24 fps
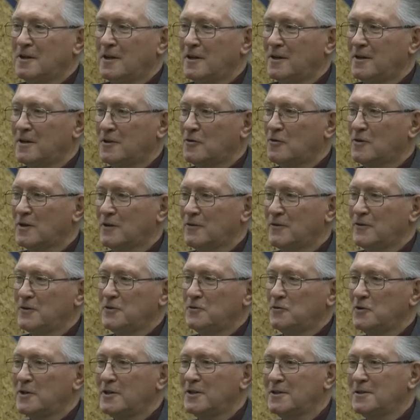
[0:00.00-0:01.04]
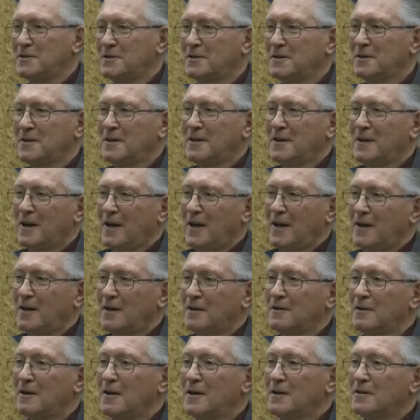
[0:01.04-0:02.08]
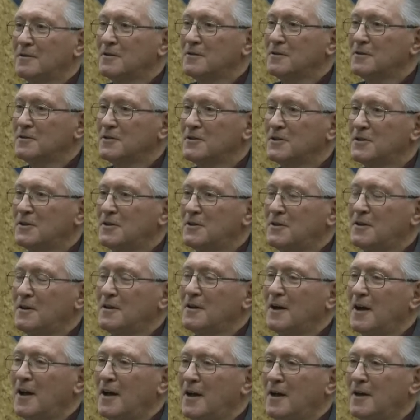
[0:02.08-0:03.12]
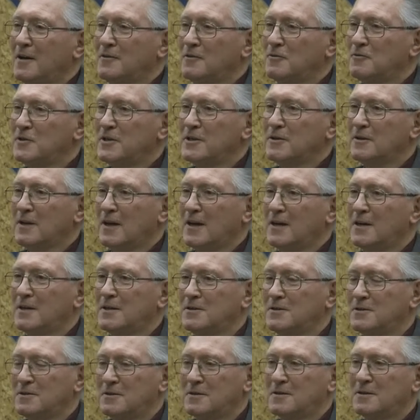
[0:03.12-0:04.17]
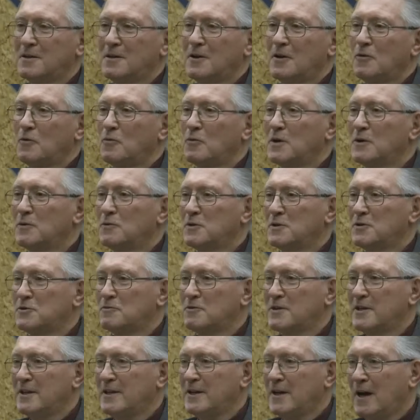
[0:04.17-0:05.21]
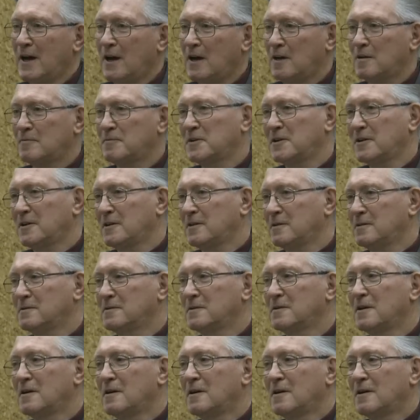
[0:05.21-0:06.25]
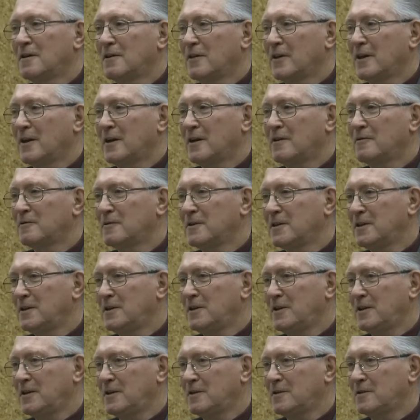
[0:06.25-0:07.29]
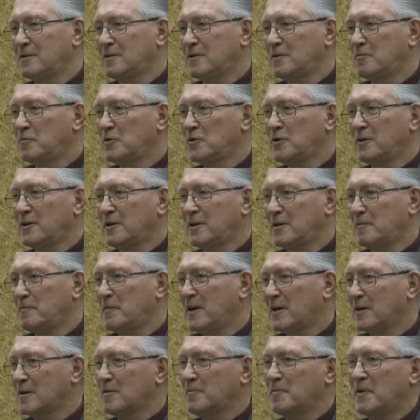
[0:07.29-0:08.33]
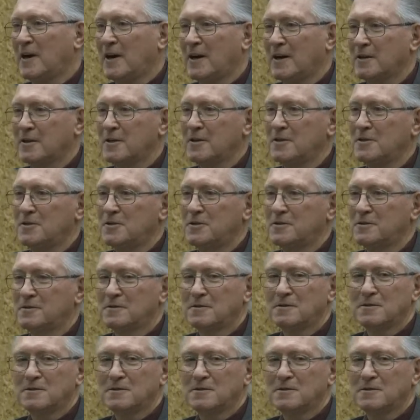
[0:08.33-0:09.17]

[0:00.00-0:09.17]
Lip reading: in quite a few ways and realize what was really happening, that I really needed to put in a better package